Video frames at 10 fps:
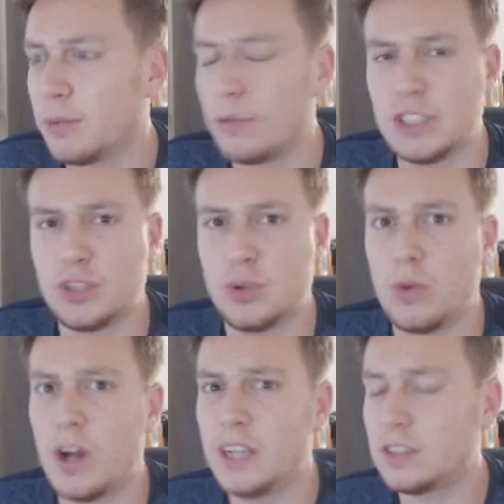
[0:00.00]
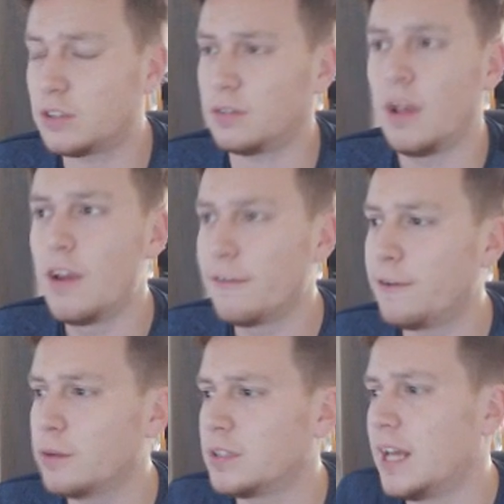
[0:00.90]
I'm not really sure why. He just
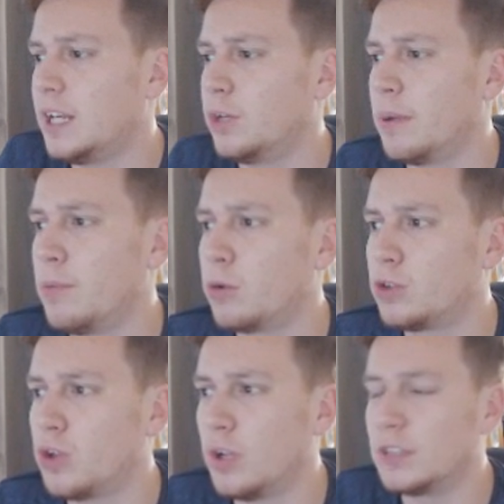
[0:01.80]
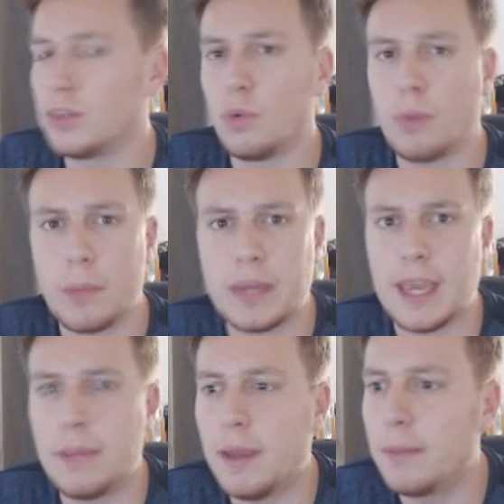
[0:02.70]
feels that little bit more solid, so we'll probably
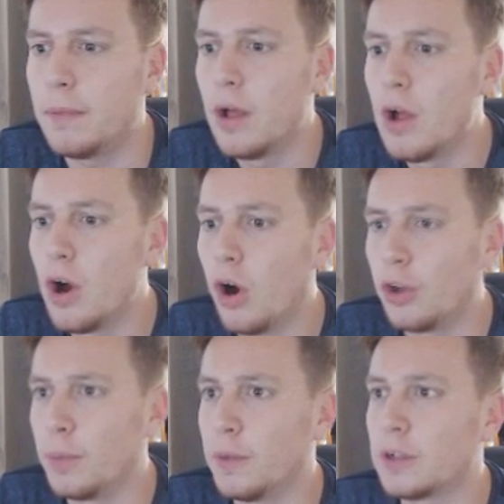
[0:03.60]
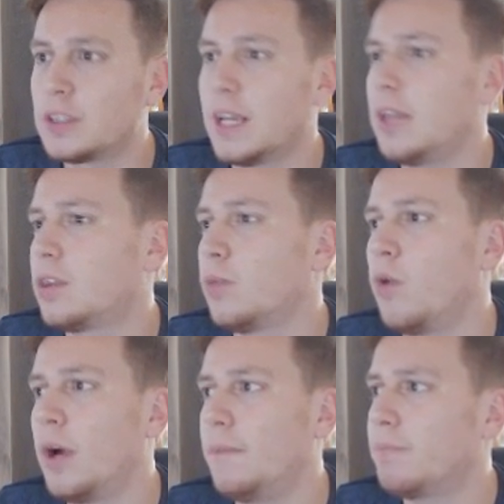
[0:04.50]
keep him on the books. Ethan
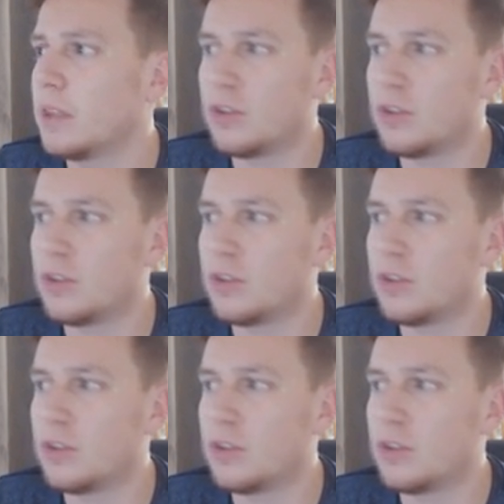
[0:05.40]
White,